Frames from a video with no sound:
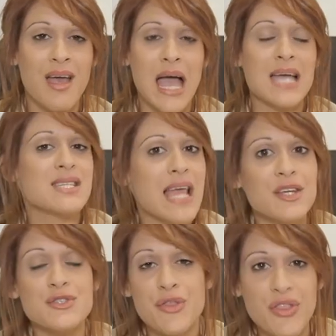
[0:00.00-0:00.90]
I'd like
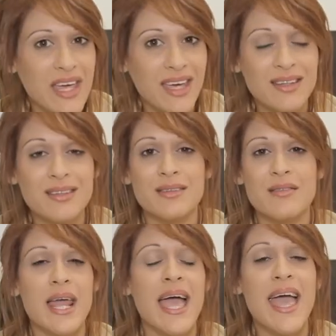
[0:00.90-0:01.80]
to think
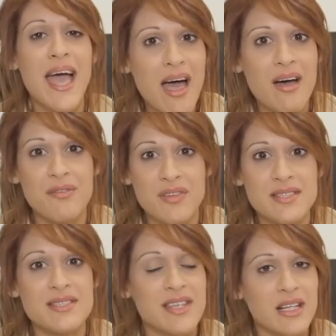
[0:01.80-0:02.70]
that I have these
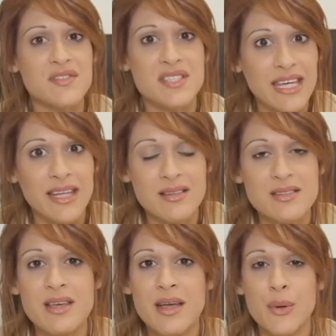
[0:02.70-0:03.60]
self skills
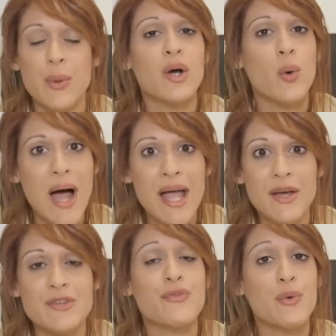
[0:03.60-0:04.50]

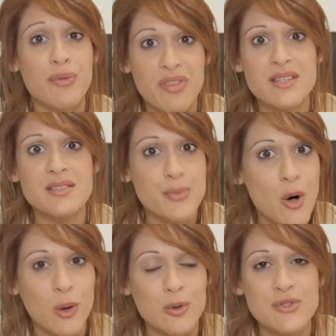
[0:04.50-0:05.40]
required for these
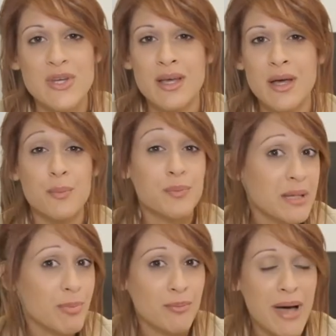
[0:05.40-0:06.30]
roles
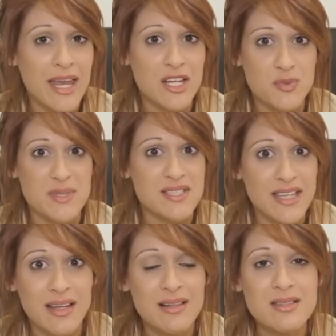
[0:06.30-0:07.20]
people management
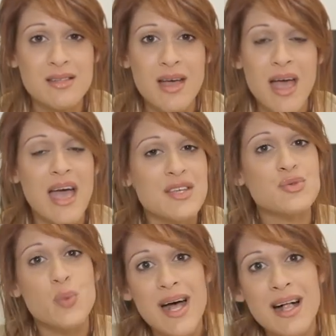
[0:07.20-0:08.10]
skills, as
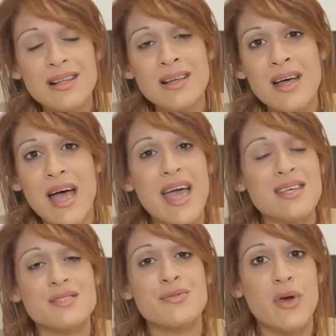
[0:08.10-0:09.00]
well
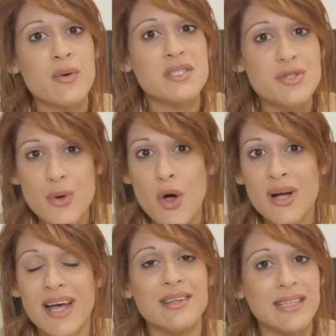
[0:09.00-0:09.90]
as very strong
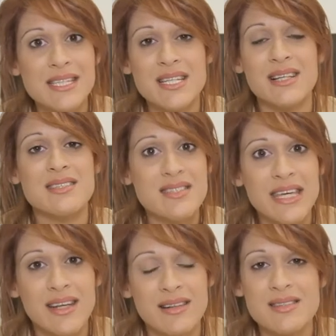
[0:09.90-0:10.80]
analytical
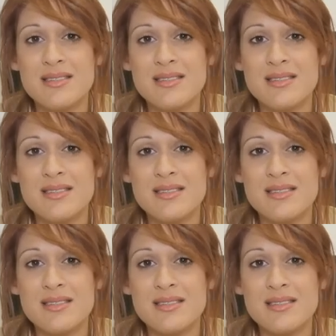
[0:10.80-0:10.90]
skills,